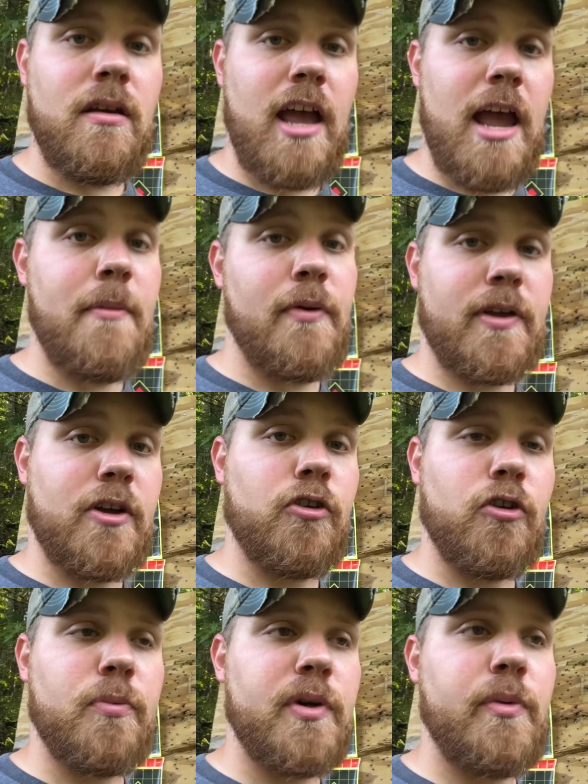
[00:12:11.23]
ammo that can
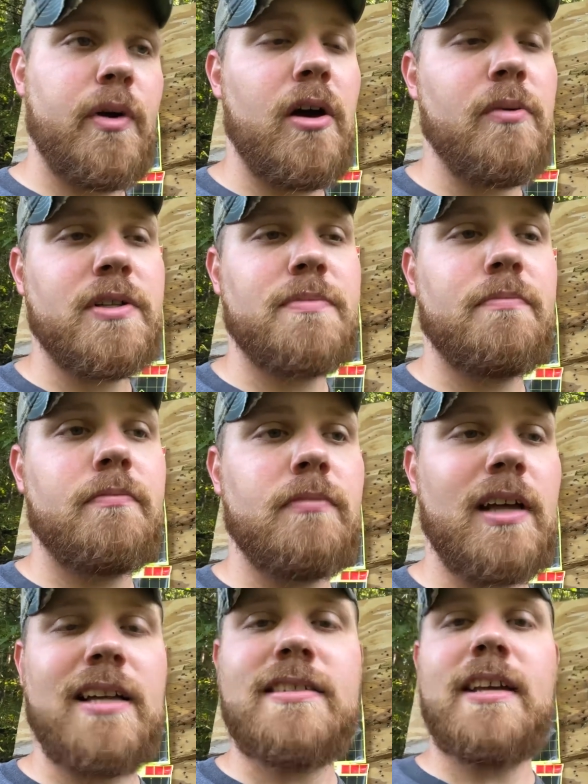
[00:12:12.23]
group really well, which,
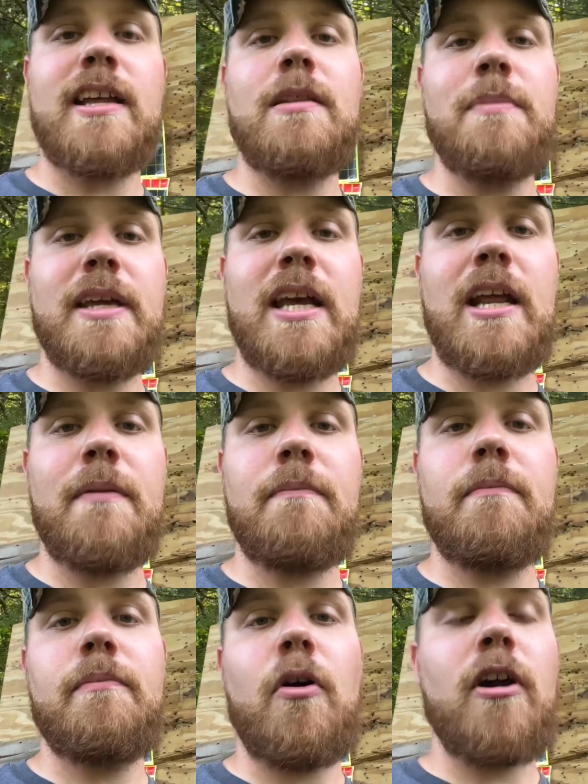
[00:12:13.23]
like I said at the beginning,
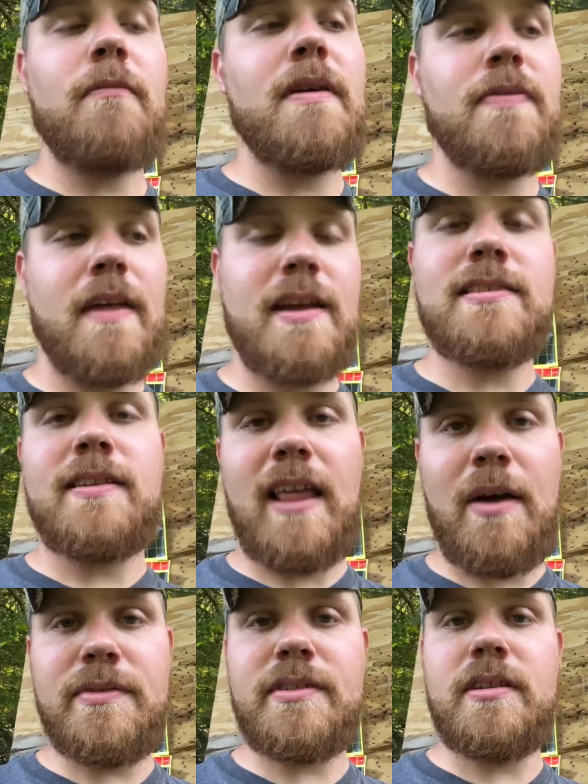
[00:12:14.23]
part of me thinks
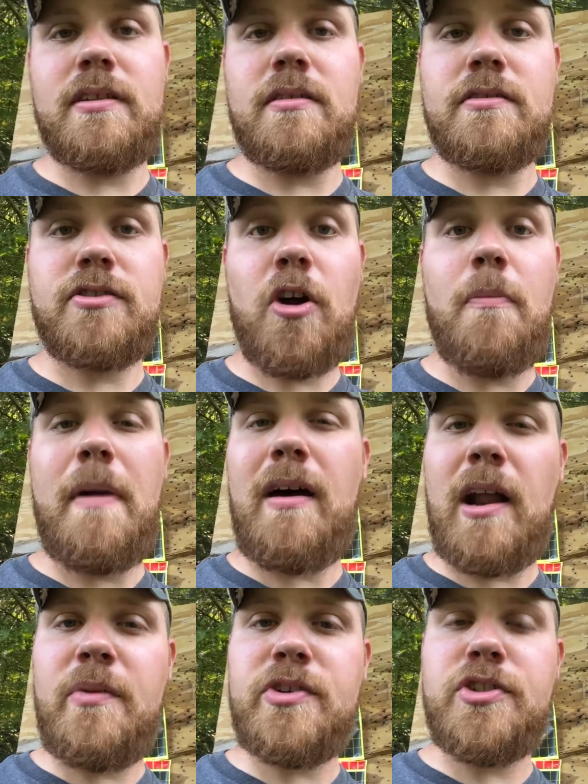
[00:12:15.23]
that was the scope mount
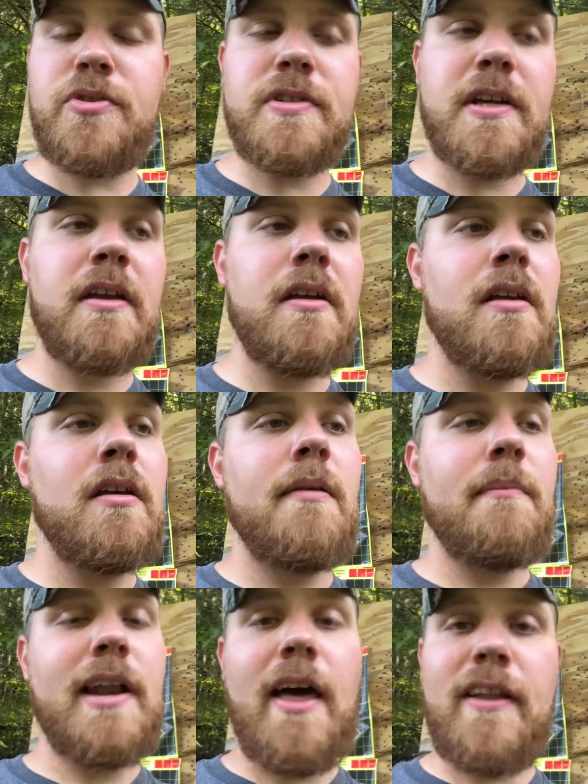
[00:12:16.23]
I was using.
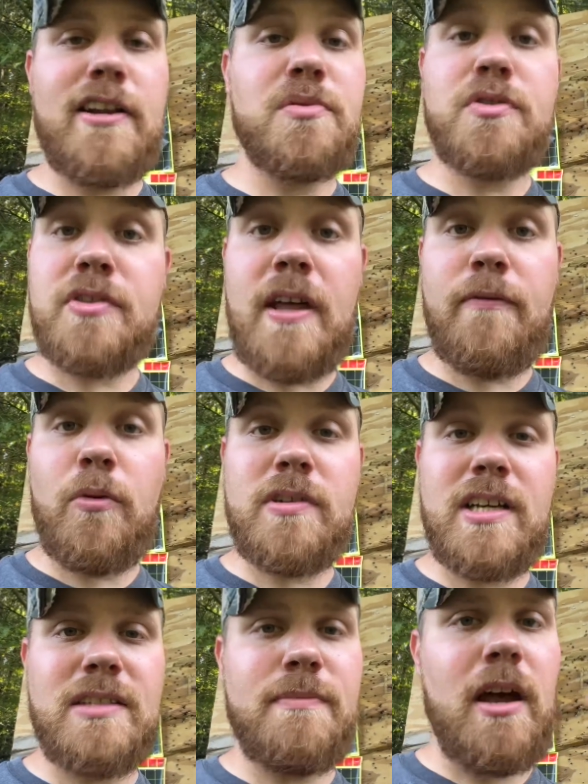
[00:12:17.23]
But now that I switched to that
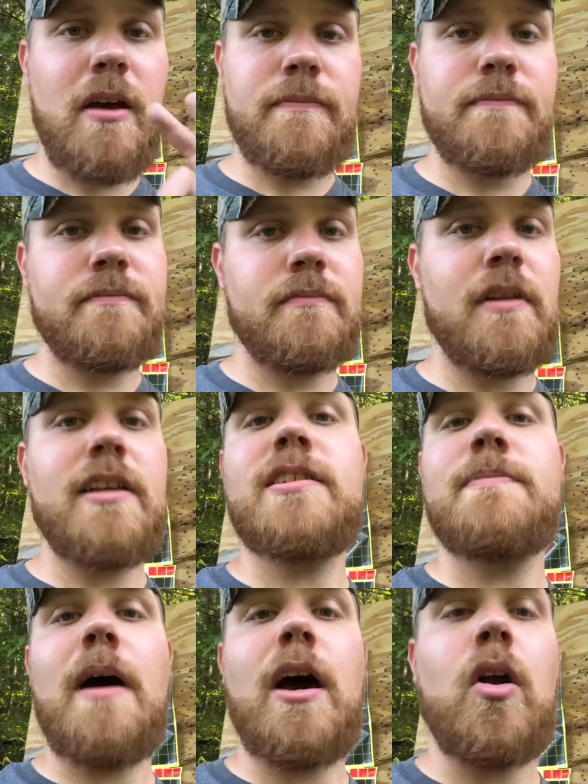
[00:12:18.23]
Vortex mount, it's
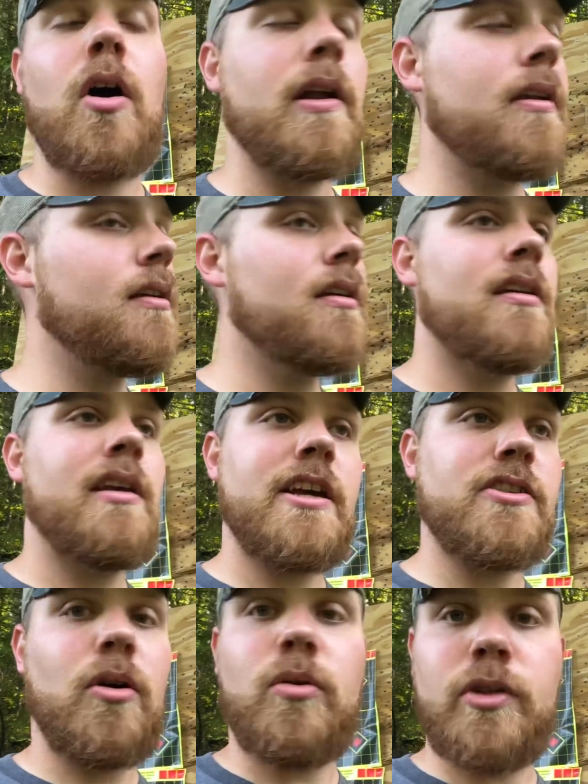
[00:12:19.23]
spot on. It's
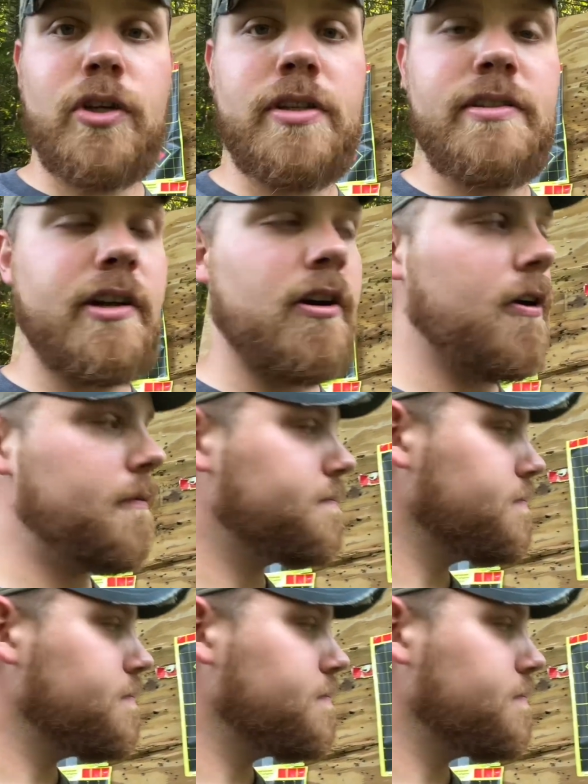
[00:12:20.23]
holding a good 0.